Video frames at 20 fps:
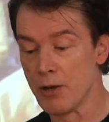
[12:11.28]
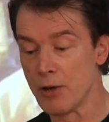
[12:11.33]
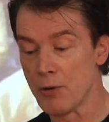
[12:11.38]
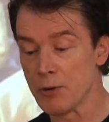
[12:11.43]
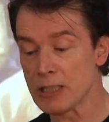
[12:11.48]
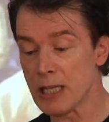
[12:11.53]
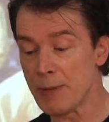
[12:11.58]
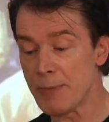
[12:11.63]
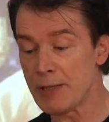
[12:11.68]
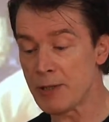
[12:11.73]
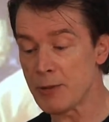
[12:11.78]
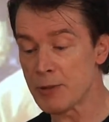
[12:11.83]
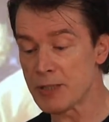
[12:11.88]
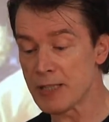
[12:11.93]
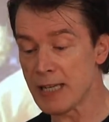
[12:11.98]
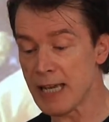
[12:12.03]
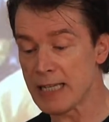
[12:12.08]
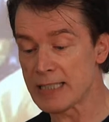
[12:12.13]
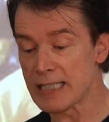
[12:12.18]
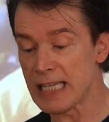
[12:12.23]
Because I'd be too
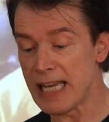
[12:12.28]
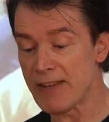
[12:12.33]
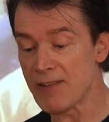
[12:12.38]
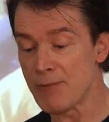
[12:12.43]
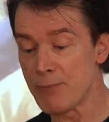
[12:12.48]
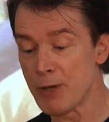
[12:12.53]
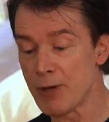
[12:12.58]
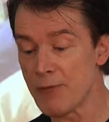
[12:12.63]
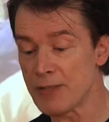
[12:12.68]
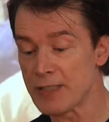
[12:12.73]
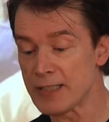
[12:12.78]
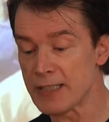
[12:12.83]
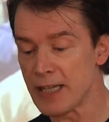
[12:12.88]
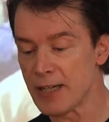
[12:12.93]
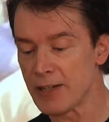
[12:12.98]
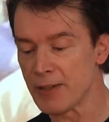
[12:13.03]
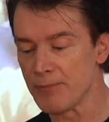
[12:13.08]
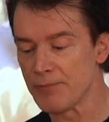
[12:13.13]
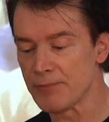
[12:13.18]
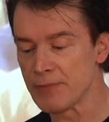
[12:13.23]
scared to even move a
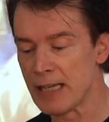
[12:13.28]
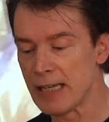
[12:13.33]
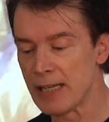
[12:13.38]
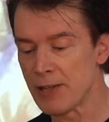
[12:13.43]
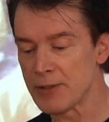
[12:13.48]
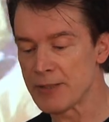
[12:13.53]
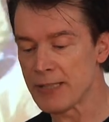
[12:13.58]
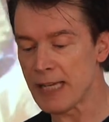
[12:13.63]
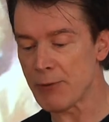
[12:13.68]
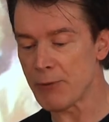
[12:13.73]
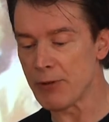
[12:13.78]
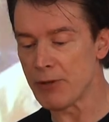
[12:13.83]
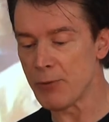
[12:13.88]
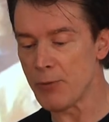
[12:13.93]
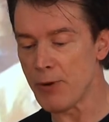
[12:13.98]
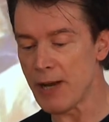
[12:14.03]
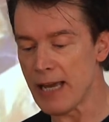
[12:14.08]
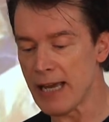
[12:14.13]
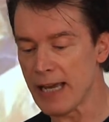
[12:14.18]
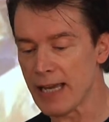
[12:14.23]
stone, let him take one
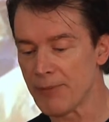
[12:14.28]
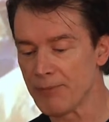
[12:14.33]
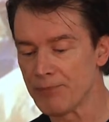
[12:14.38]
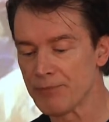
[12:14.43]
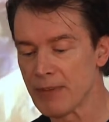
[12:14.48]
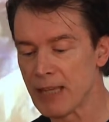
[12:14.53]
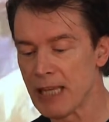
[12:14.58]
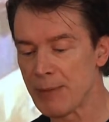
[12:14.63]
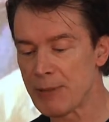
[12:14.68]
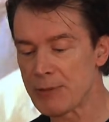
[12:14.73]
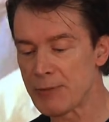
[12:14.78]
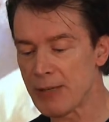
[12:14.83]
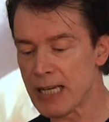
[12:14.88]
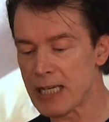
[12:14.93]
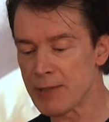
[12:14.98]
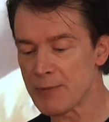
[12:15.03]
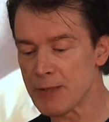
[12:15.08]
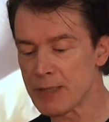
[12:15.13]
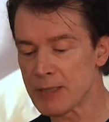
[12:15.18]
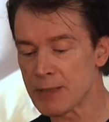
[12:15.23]
away. Especially if he
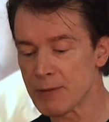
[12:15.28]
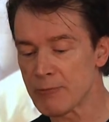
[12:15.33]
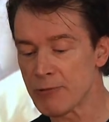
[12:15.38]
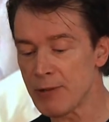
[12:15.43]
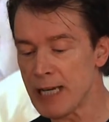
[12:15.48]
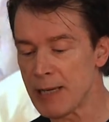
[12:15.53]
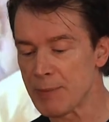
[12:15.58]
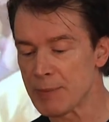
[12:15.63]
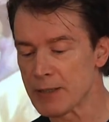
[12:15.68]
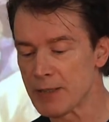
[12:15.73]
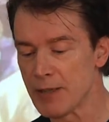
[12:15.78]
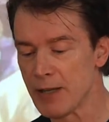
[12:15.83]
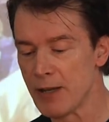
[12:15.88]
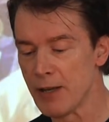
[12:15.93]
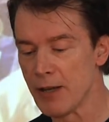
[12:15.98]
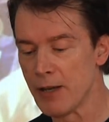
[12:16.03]
gives him the creeps.